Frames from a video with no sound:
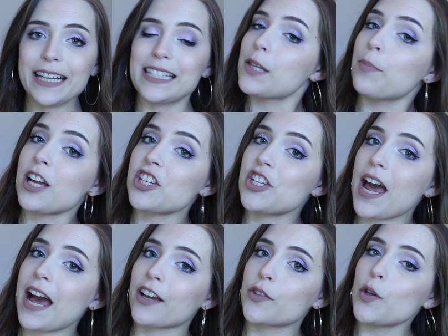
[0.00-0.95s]
is the blush
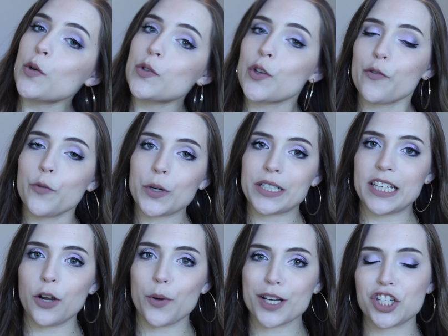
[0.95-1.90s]
tag. Those are the
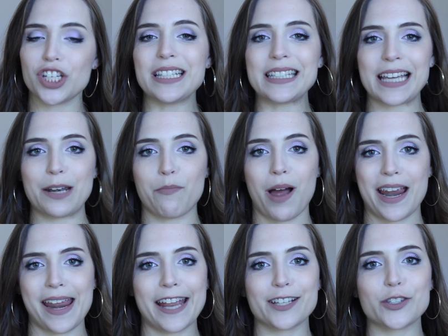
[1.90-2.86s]
14 questions and my
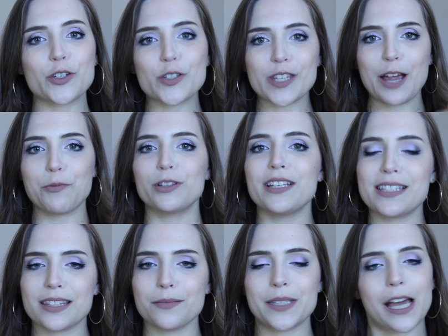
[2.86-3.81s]
answers. I will
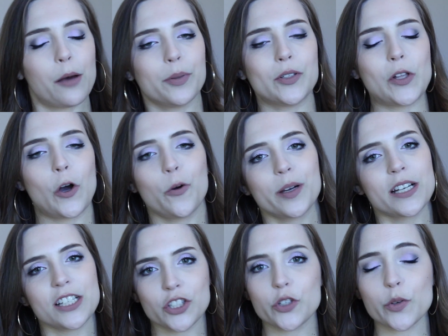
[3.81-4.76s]
list them down below
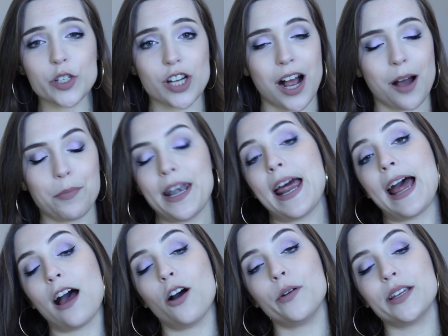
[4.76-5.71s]
because your job
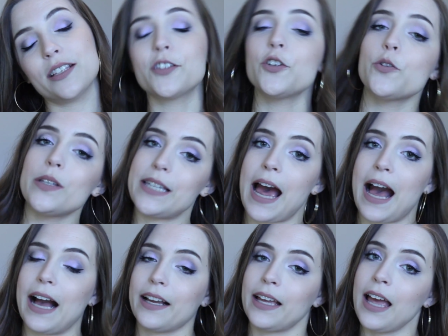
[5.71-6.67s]
now is to do the
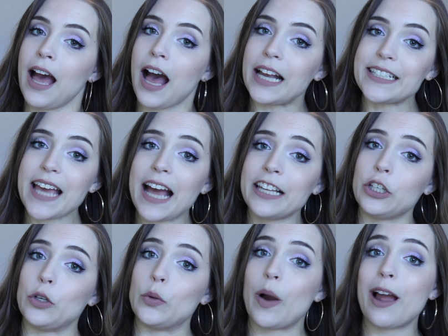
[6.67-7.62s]
tag. I tag
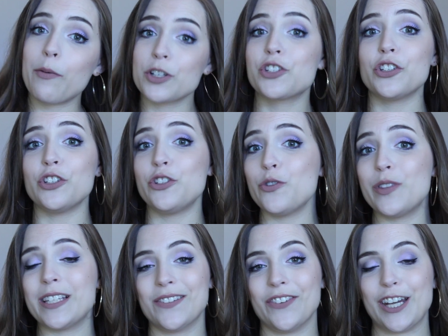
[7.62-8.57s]
you. I want you to do
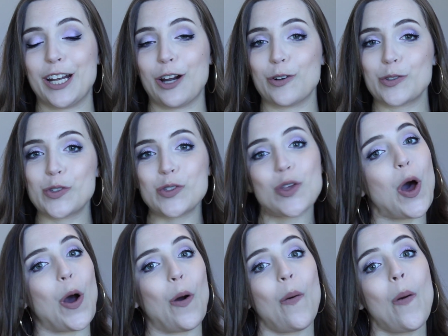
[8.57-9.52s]
this video.
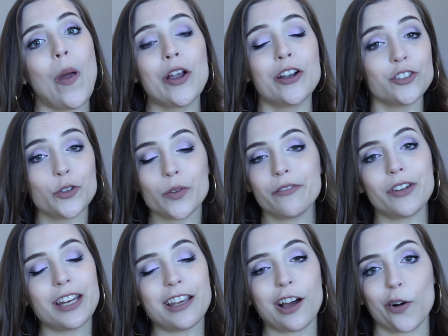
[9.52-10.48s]
So do the
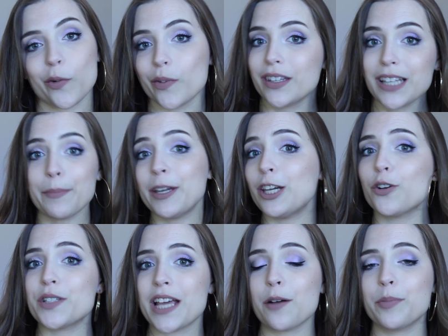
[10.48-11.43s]
video. Let me know
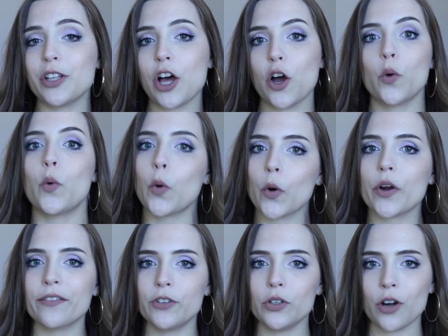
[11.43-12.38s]
down below, or
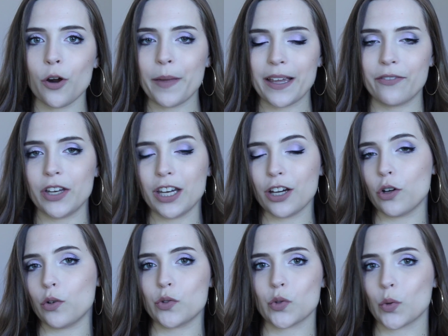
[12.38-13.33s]
if you don't make
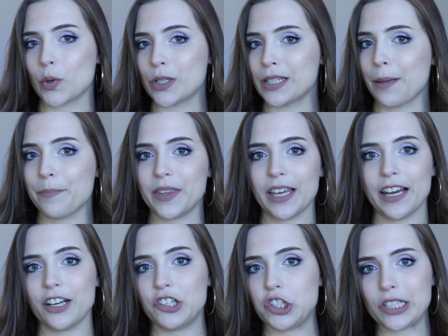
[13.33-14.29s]
videos or
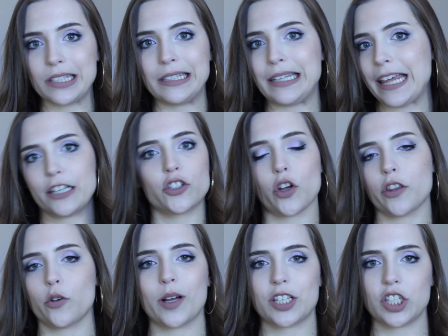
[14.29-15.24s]
something, just answer all
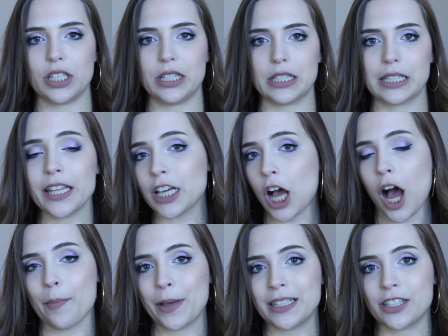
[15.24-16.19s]
the questions in the
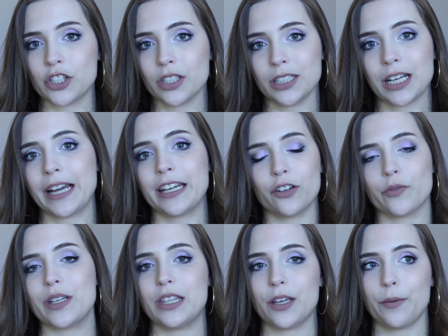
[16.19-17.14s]
comments so that I can
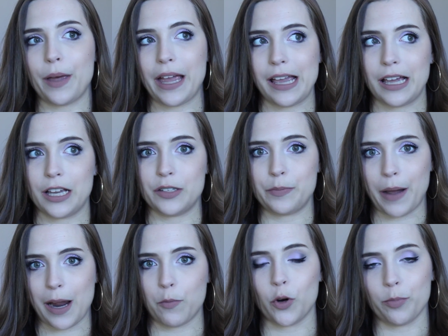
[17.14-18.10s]
read them and
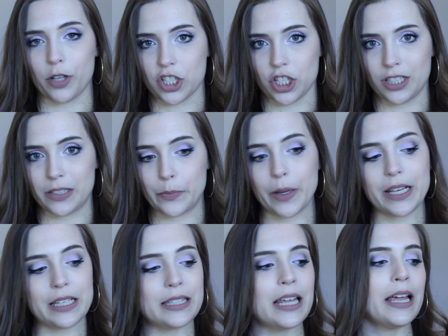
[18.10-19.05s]
buy more blushes.
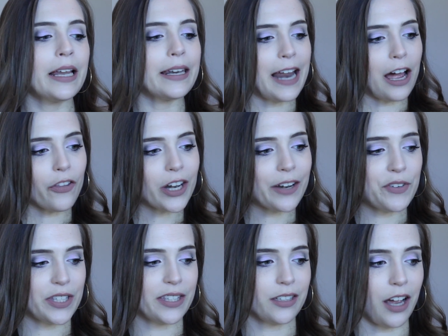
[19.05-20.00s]
Because now that I've
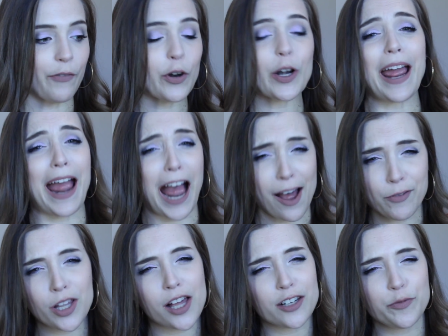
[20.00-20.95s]
discovered I have
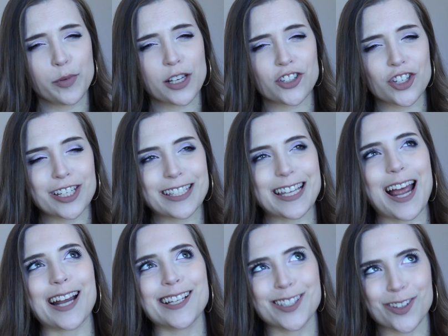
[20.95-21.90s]
a lot of blushes,
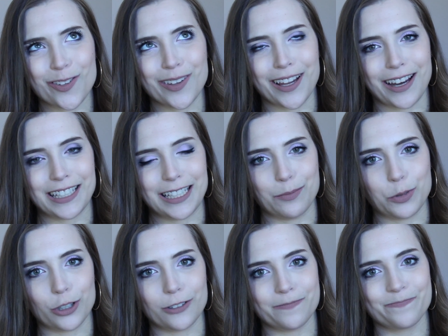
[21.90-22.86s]
I still think I need
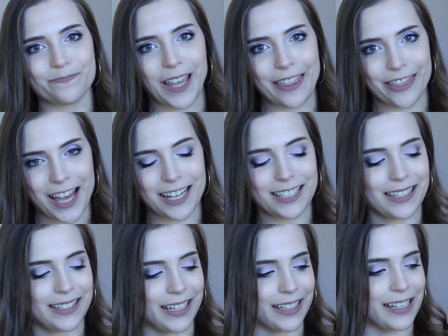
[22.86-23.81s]
more. That is a
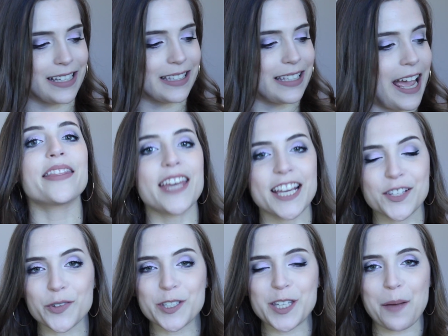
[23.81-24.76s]
sickness. Thanks
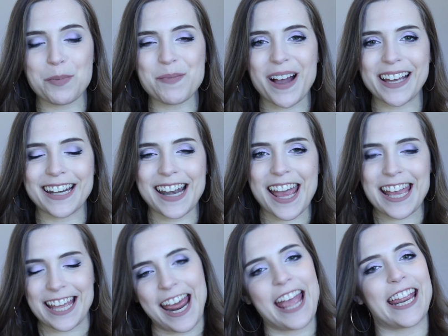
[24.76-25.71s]
for stopping by today
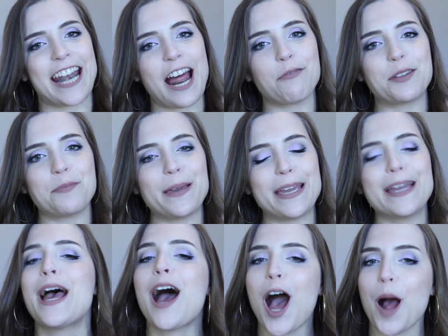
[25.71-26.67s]
and hanging out with me.
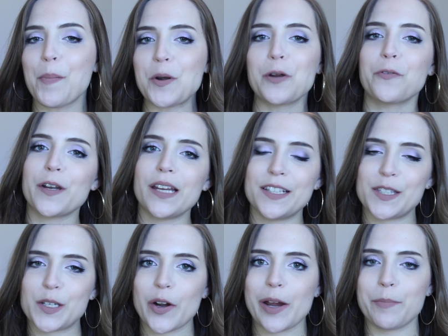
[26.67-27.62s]
Hop on over to
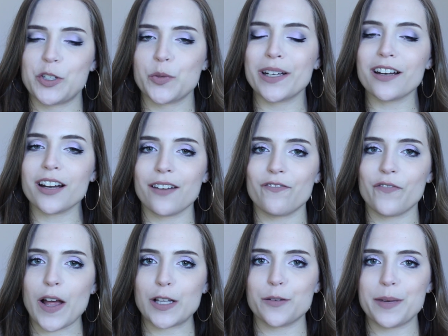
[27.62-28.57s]
Instagram and Twitter and
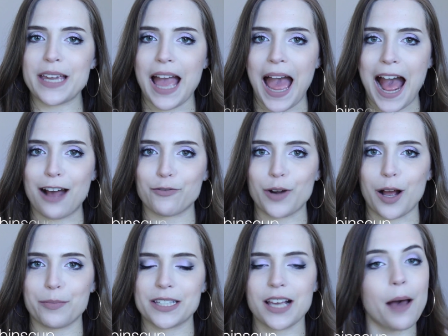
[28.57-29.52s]
follow me at
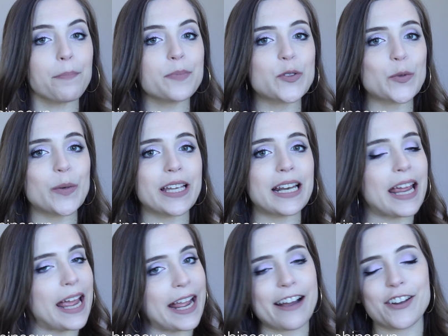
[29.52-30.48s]
Robin Cup so we can
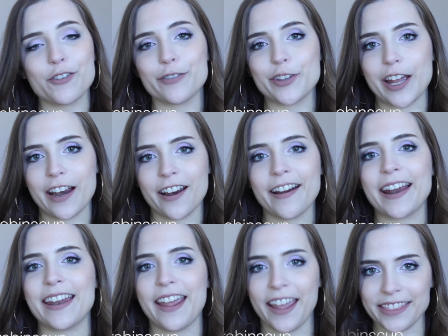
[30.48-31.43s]
hang out over there,
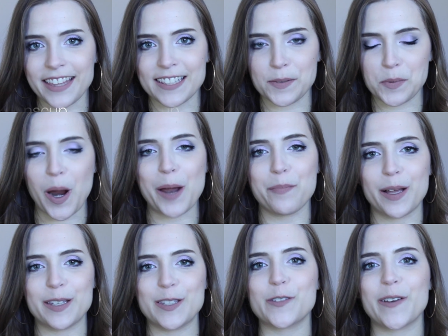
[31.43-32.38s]
and hit that subscribe
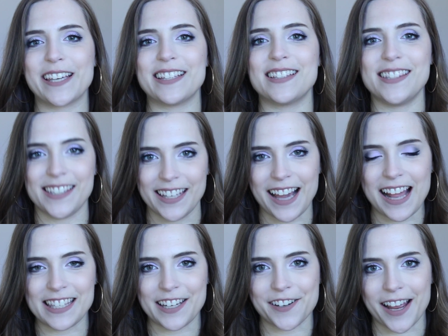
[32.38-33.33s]
button so I can see you
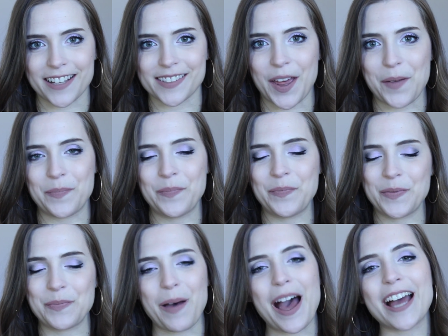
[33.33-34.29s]
guys here next time.
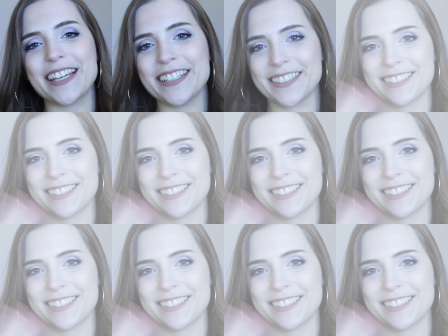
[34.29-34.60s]
Bye.